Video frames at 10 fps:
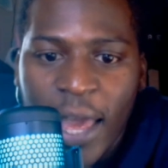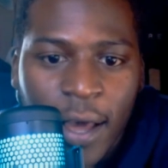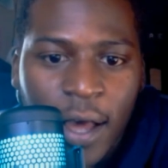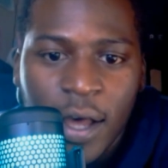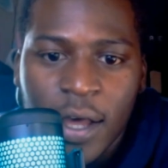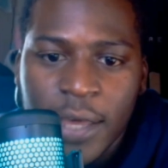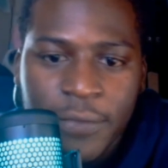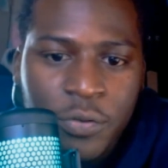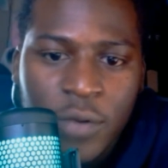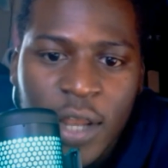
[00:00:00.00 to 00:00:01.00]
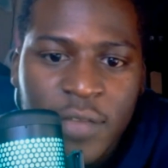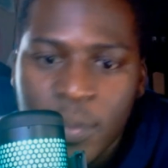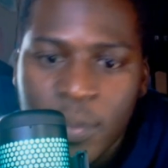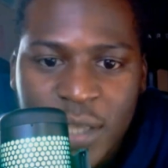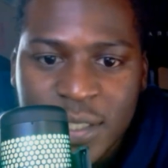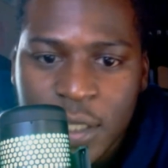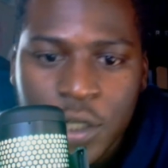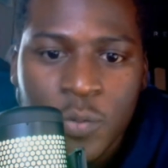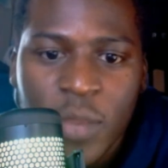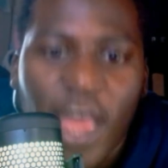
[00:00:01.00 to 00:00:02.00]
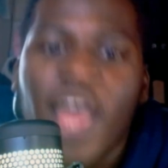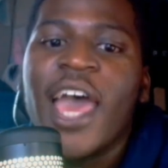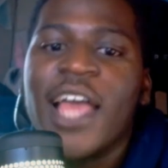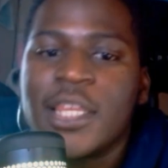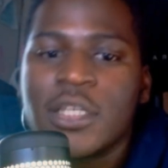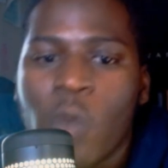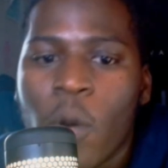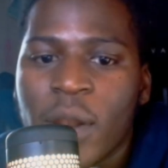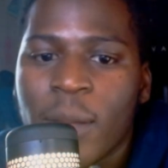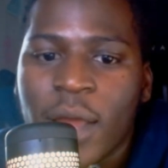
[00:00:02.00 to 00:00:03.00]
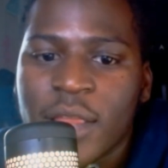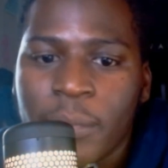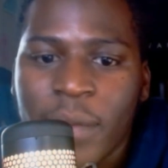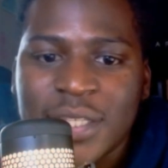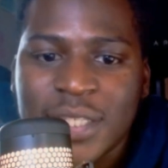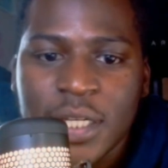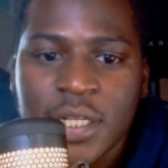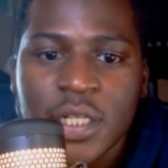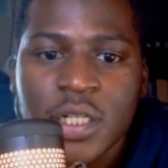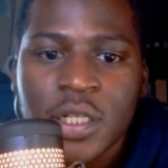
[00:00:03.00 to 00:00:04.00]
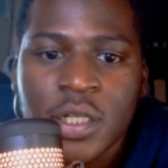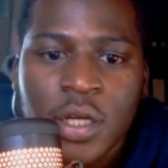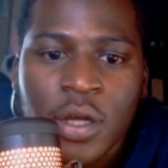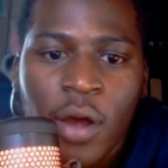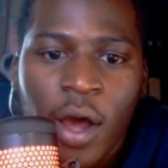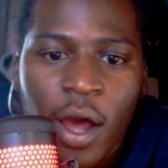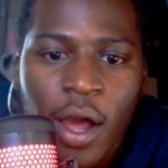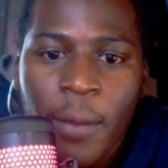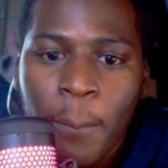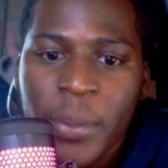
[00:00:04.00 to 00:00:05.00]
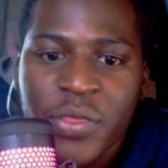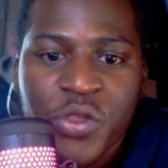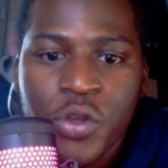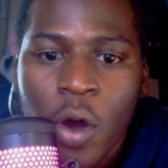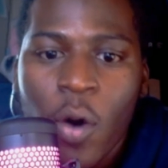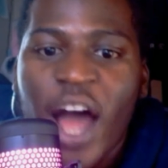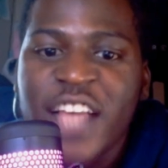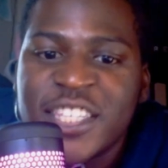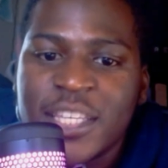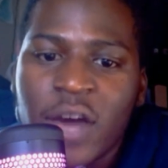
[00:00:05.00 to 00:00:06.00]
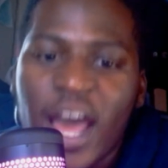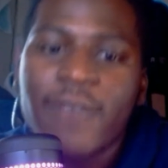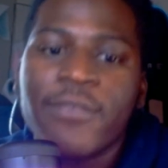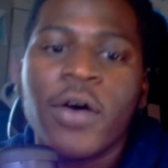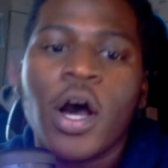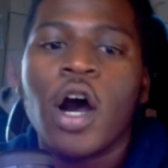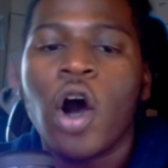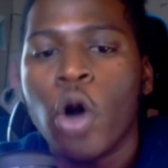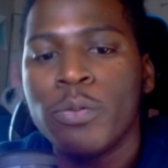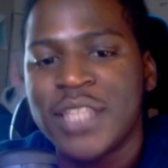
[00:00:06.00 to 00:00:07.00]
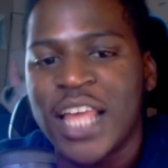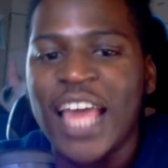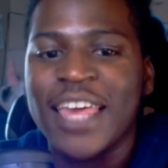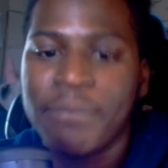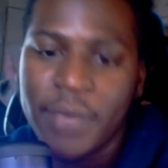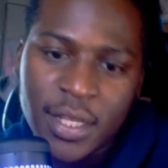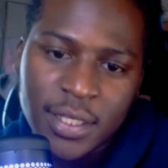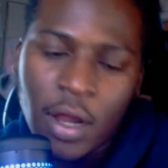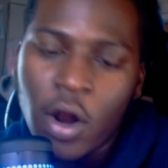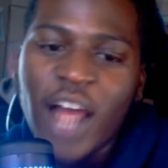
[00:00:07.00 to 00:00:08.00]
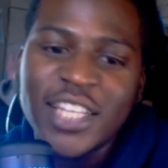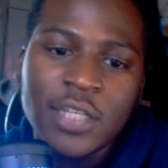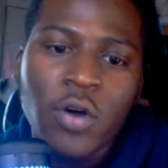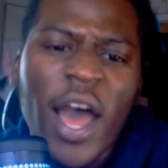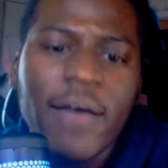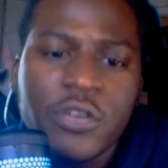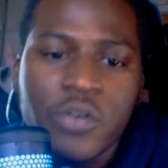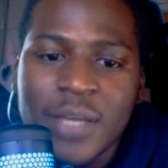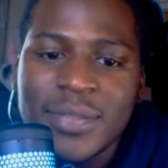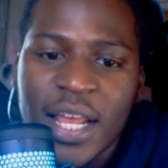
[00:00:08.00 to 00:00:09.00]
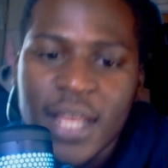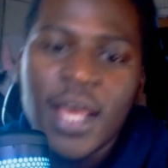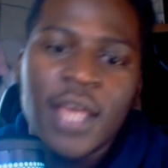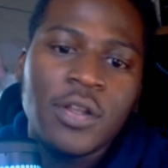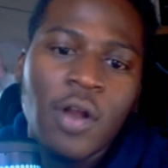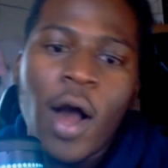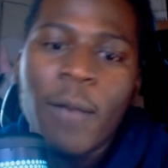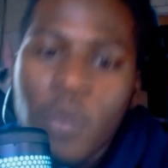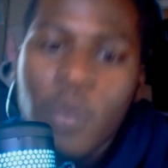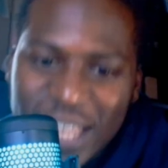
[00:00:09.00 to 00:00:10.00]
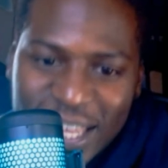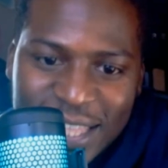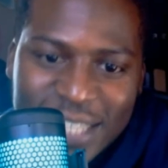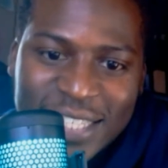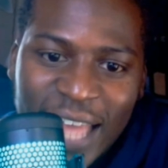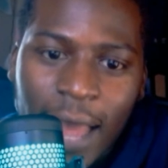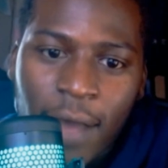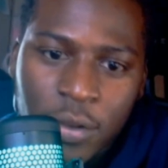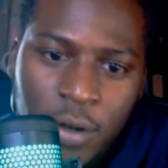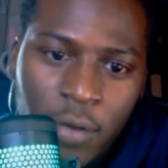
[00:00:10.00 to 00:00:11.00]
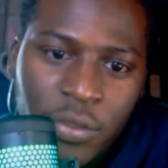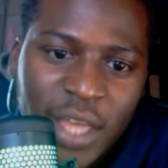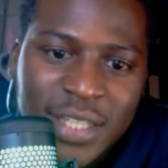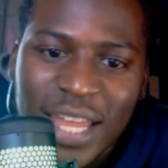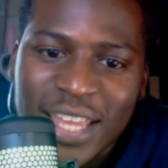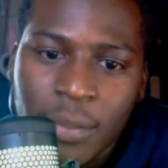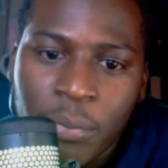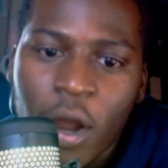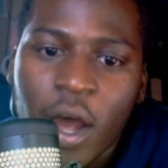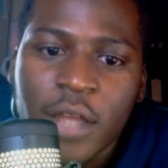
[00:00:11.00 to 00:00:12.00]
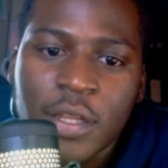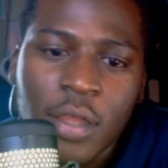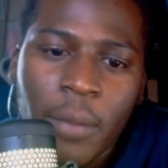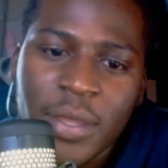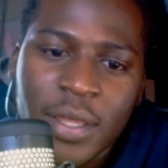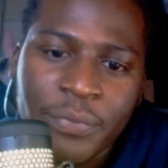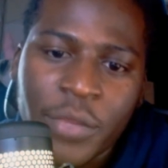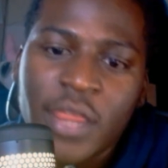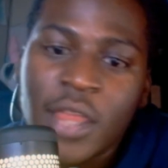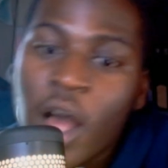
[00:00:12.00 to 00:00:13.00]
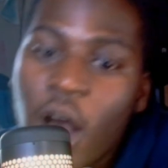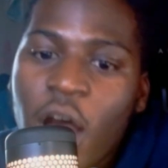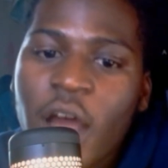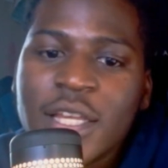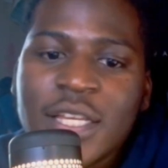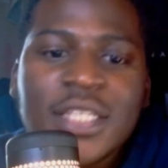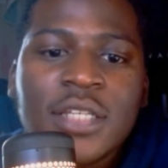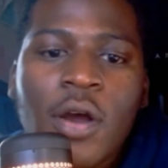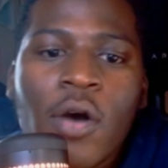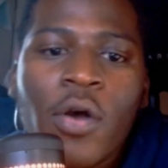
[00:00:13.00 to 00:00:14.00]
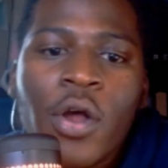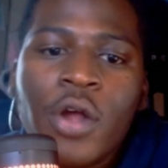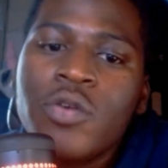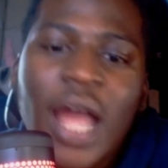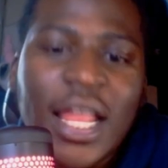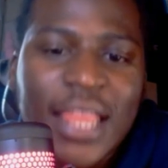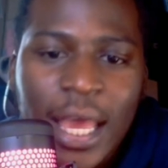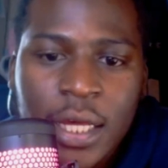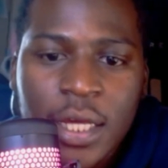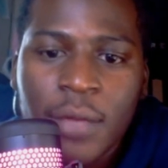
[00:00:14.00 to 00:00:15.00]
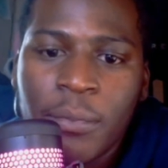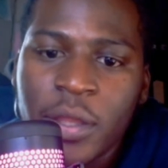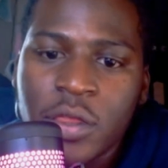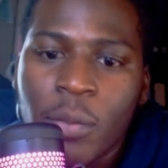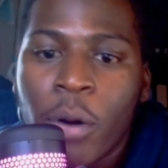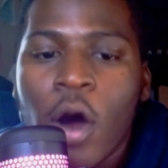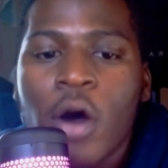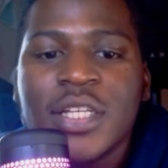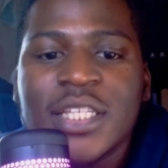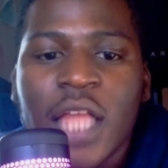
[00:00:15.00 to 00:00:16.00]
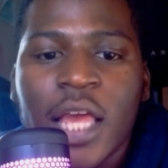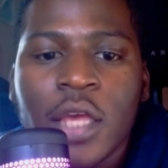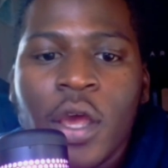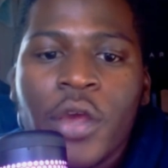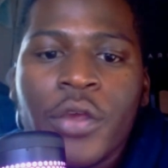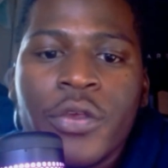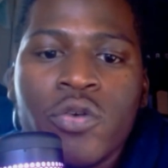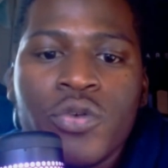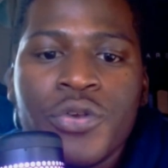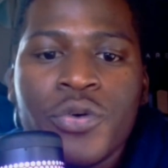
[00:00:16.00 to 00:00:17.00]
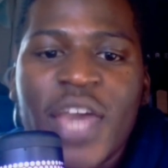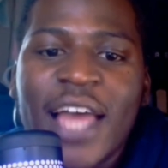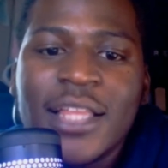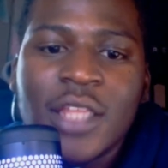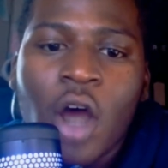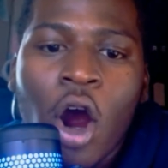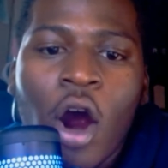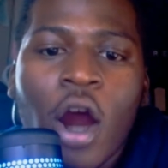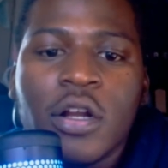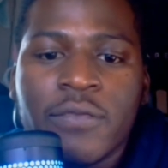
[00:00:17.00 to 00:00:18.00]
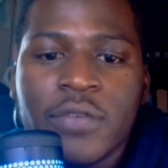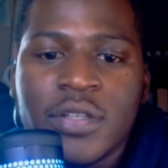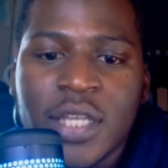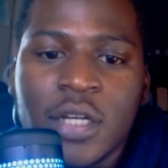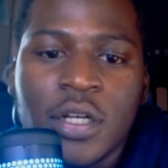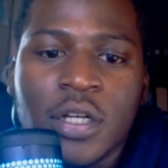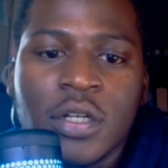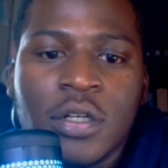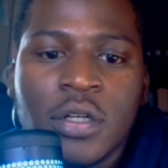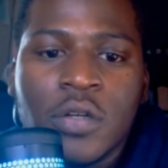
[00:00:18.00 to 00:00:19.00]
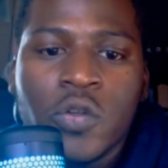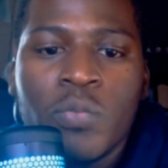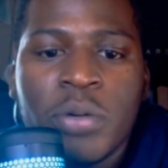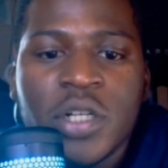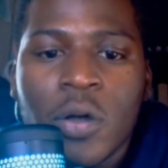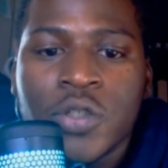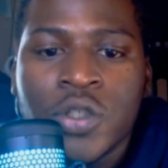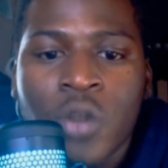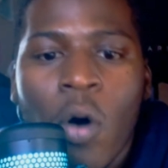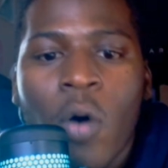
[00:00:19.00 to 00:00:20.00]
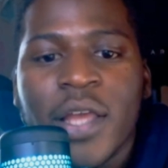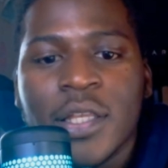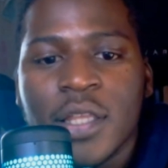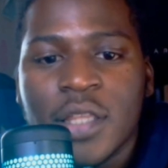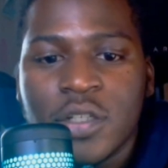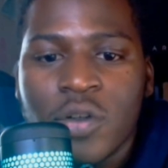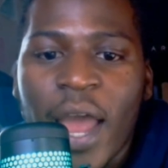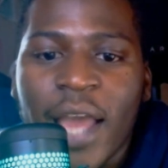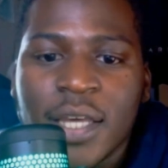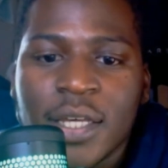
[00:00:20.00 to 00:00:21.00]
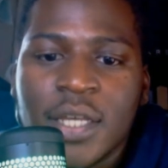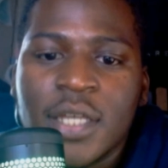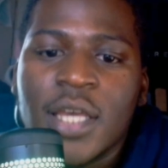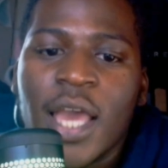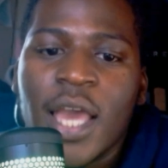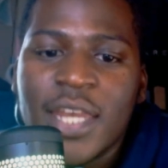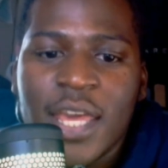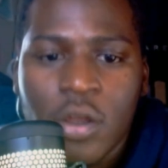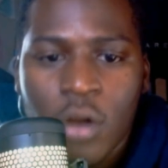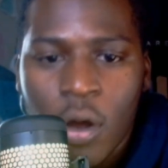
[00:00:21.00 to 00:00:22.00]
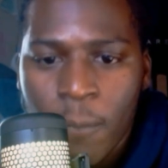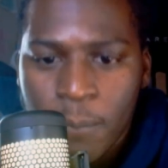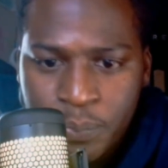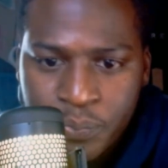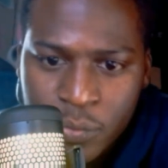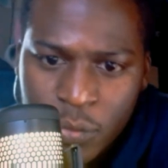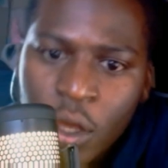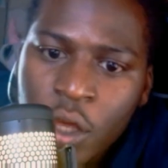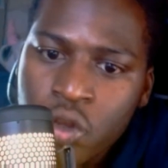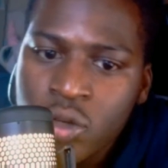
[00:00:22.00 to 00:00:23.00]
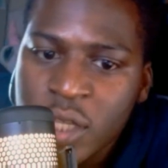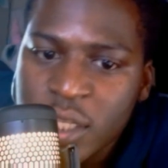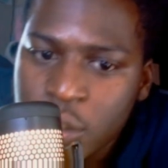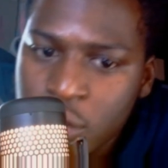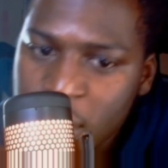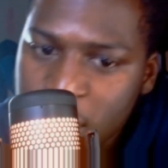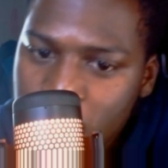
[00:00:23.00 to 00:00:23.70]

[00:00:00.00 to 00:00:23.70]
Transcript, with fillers: uh, if you're not the best singer, you'll be like, at this moment, I'm not the best singer, but, you know, I still have hopes that I can be this or I still have dreams that you know I'm gonna get this down you know that's like the pro. that I mean the con is you know you're not that good but the pro is like you you got the heart of a singer you put your soul in the track and then you know you just you just